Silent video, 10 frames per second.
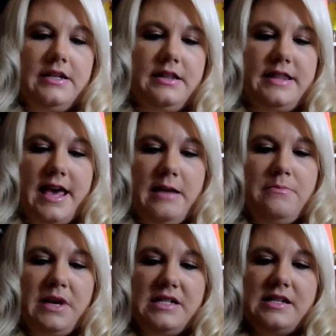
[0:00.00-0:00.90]
then
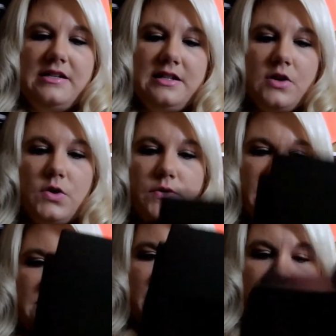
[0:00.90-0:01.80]
basically the whole
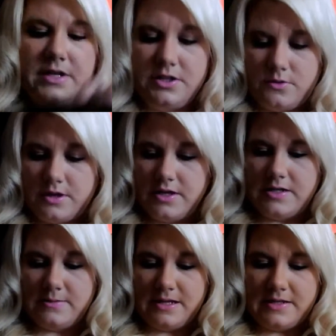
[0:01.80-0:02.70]
reason why I wanted to order
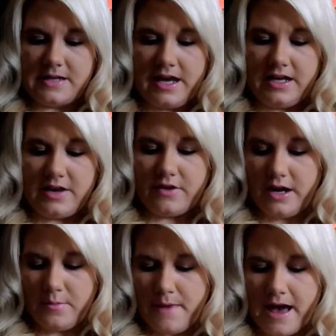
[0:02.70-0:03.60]
is because I never
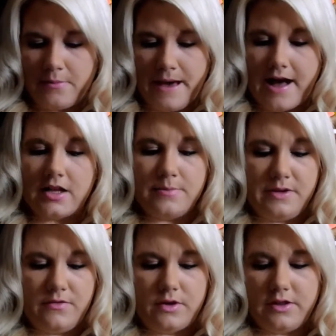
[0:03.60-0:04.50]
had a MAC palette
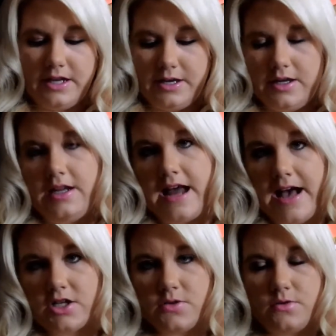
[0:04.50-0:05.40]
before, like an
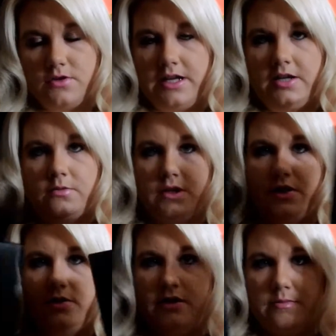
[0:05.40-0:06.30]
actual, like,
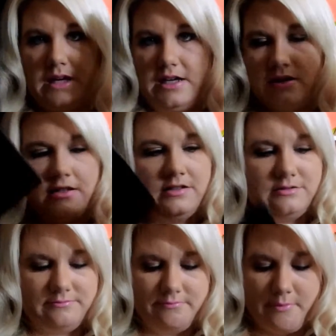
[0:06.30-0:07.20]
the big
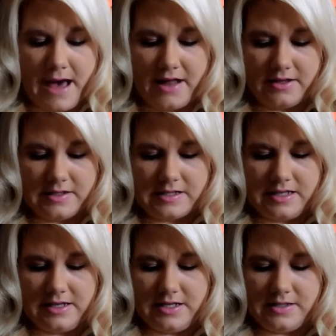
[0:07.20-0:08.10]
palettes
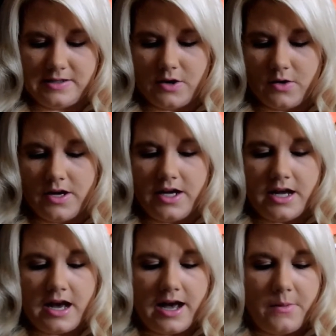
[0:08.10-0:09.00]
like this. So
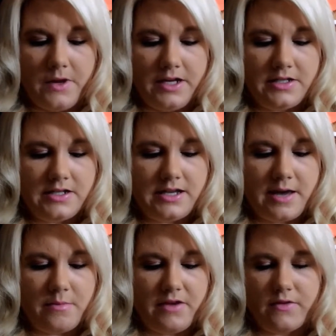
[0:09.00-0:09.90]
I wanted to
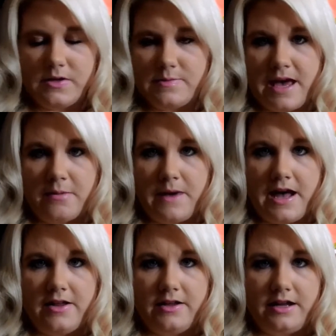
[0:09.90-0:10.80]
get my first MAC
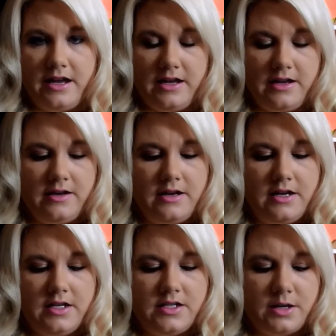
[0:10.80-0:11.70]
palette and
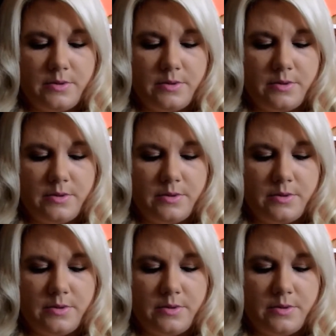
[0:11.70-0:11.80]
start